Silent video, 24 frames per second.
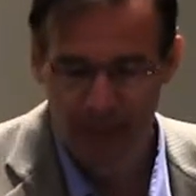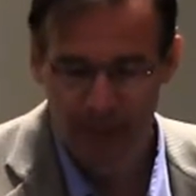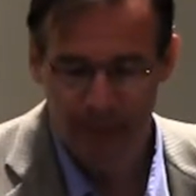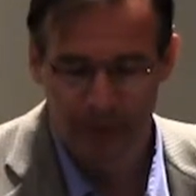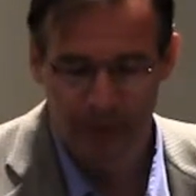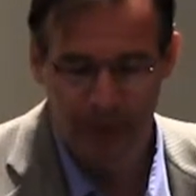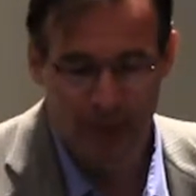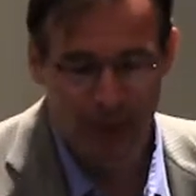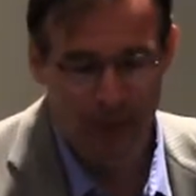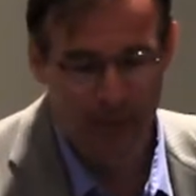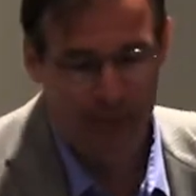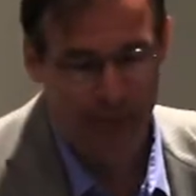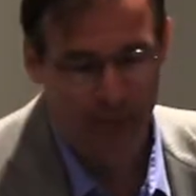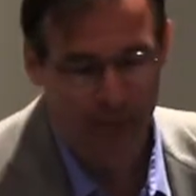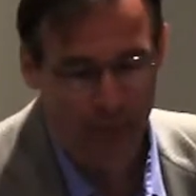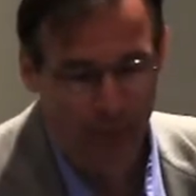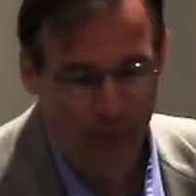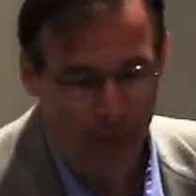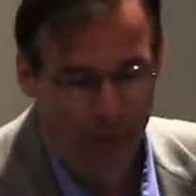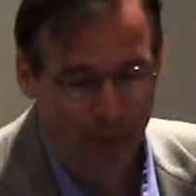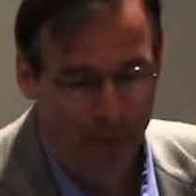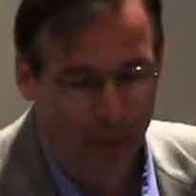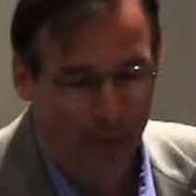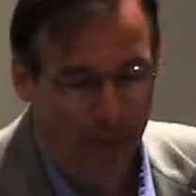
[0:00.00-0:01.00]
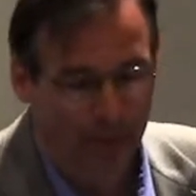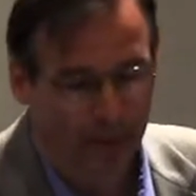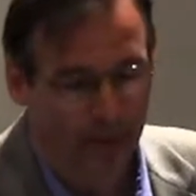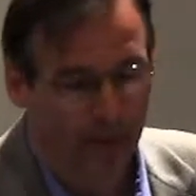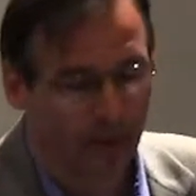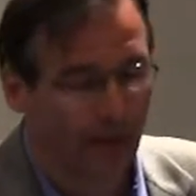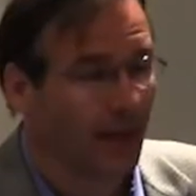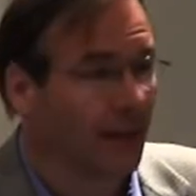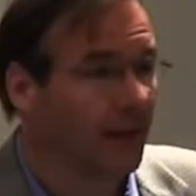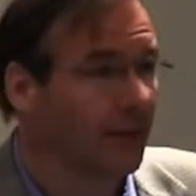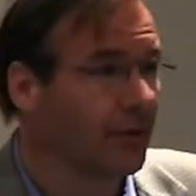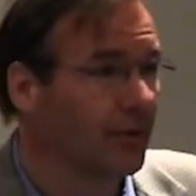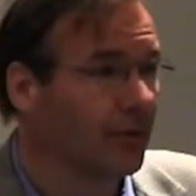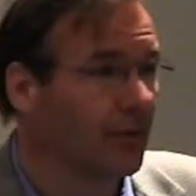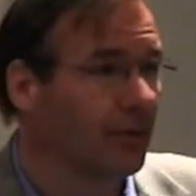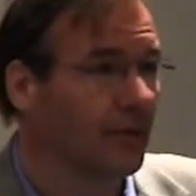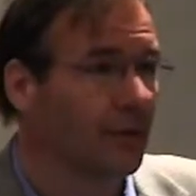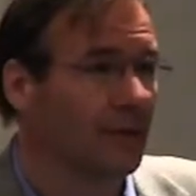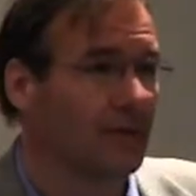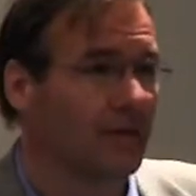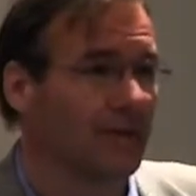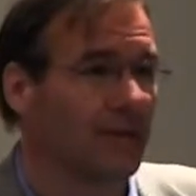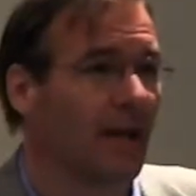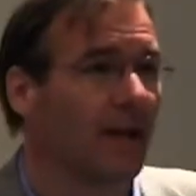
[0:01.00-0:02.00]
But often what we like to do
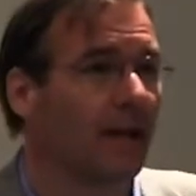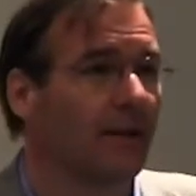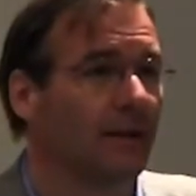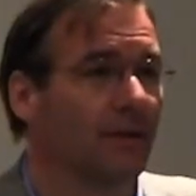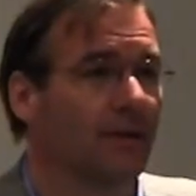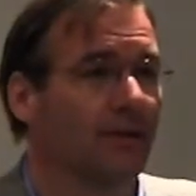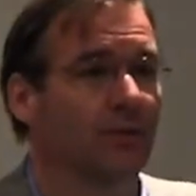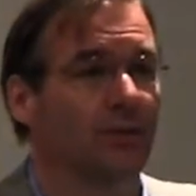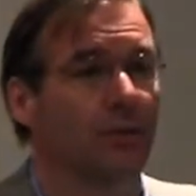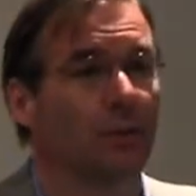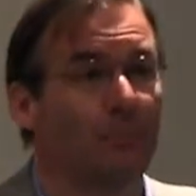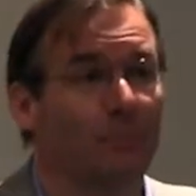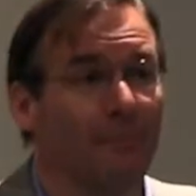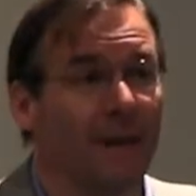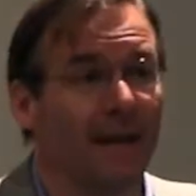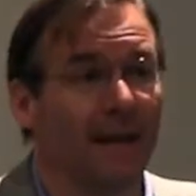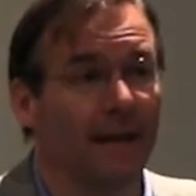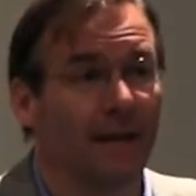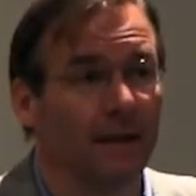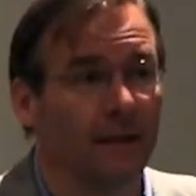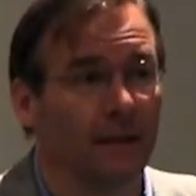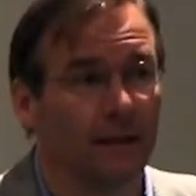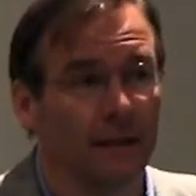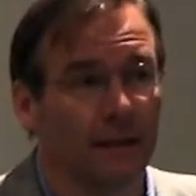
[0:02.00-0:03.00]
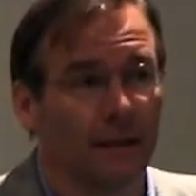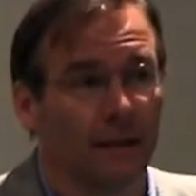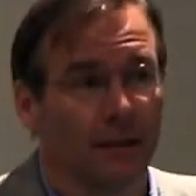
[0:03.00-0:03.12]
instead is do many